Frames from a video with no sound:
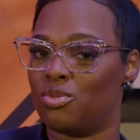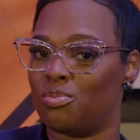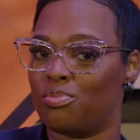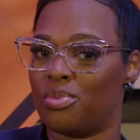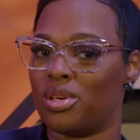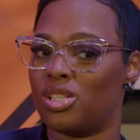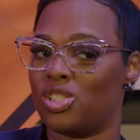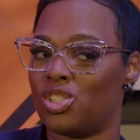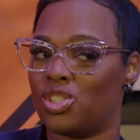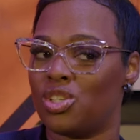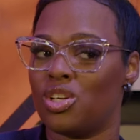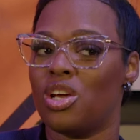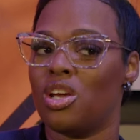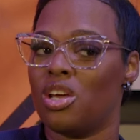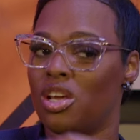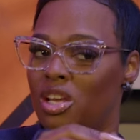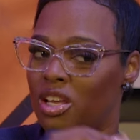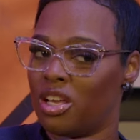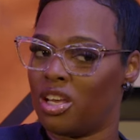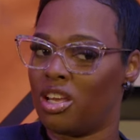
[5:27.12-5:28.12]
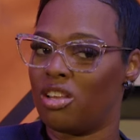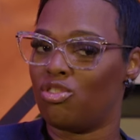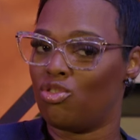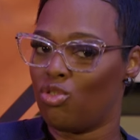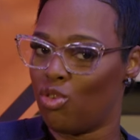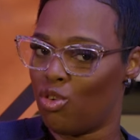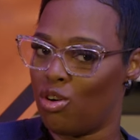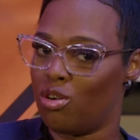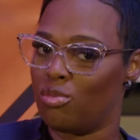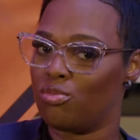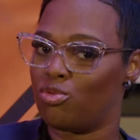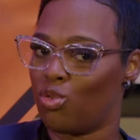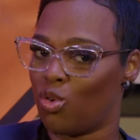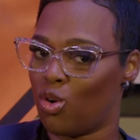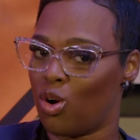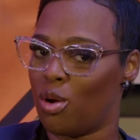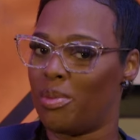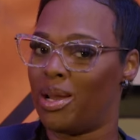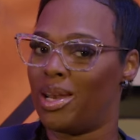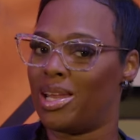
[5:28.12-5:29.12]
Bitch, throw
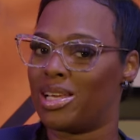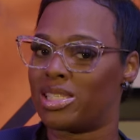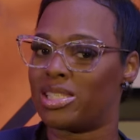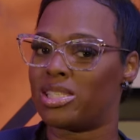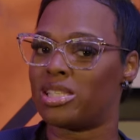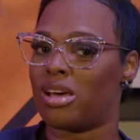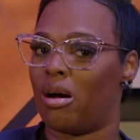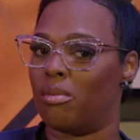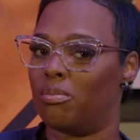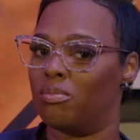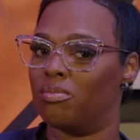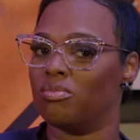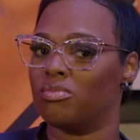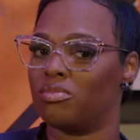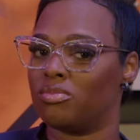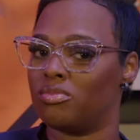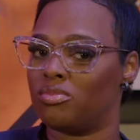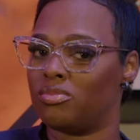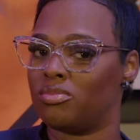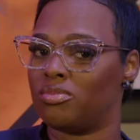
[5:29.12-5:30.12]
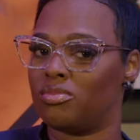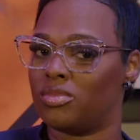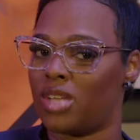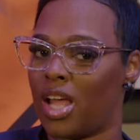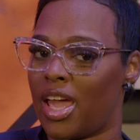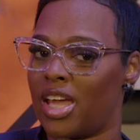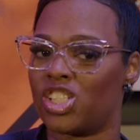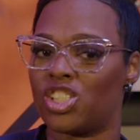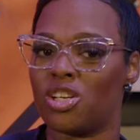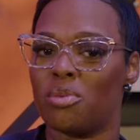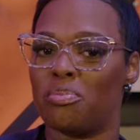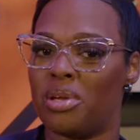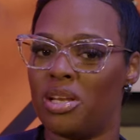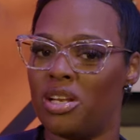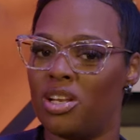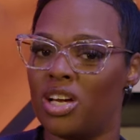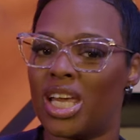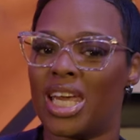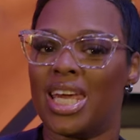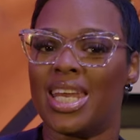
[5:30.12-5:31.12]
them in the sup. They should
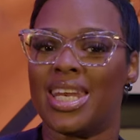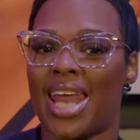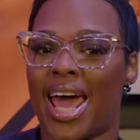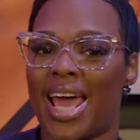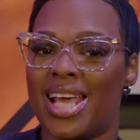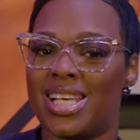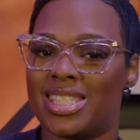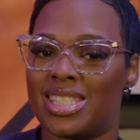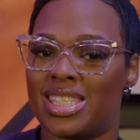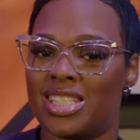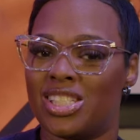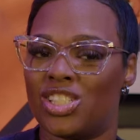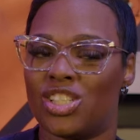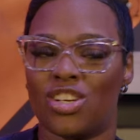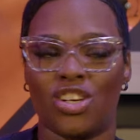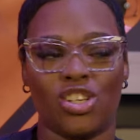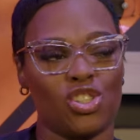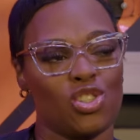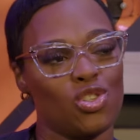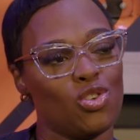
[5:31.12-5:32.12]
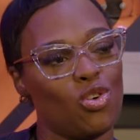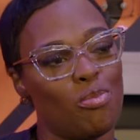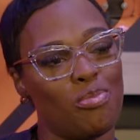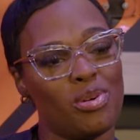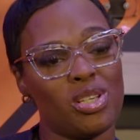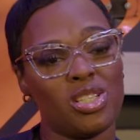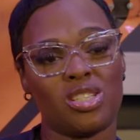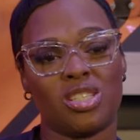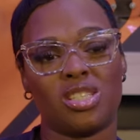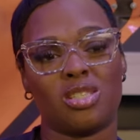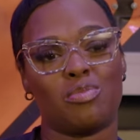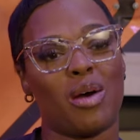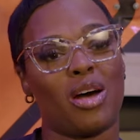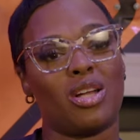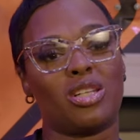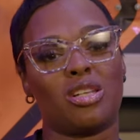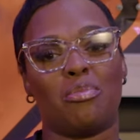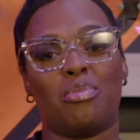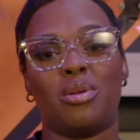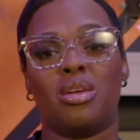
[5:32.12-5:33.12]
be looking nice and shit, because you know bitches is
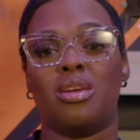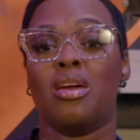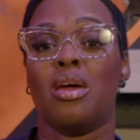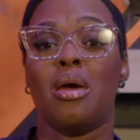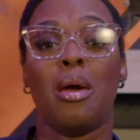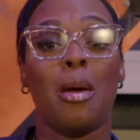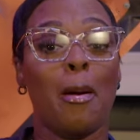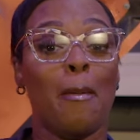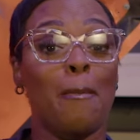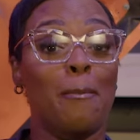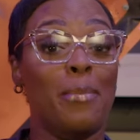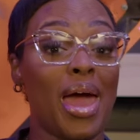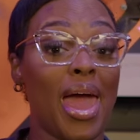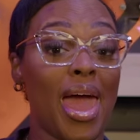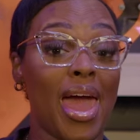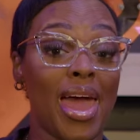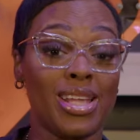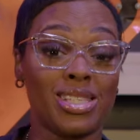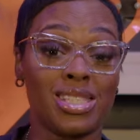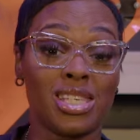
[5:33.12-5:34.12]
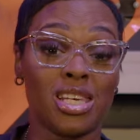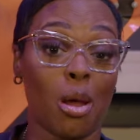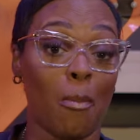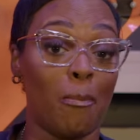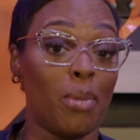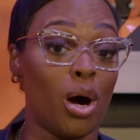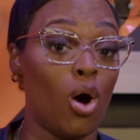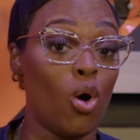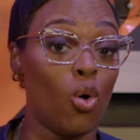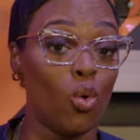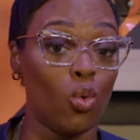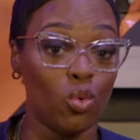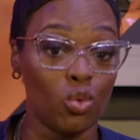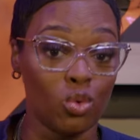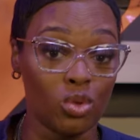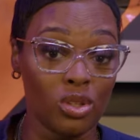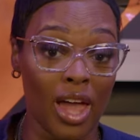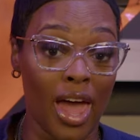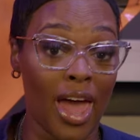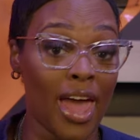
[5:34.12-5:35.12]
about to be bad to the bone.
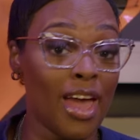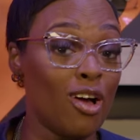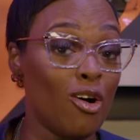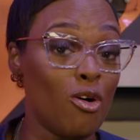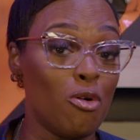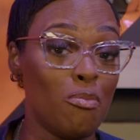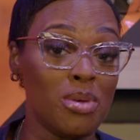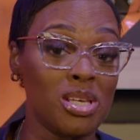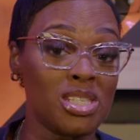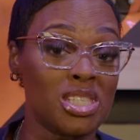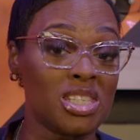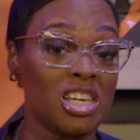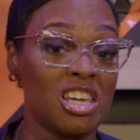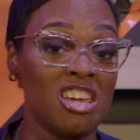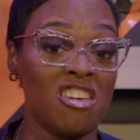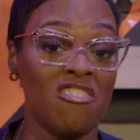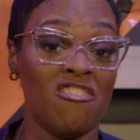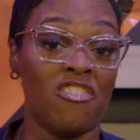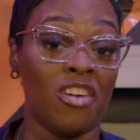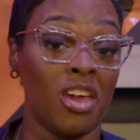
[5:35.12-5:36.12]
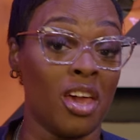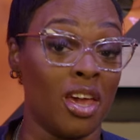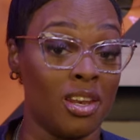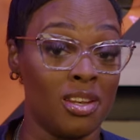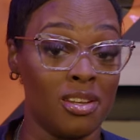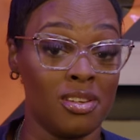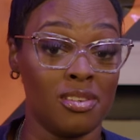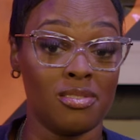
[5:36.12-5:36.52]
Ain't gonna miss an event.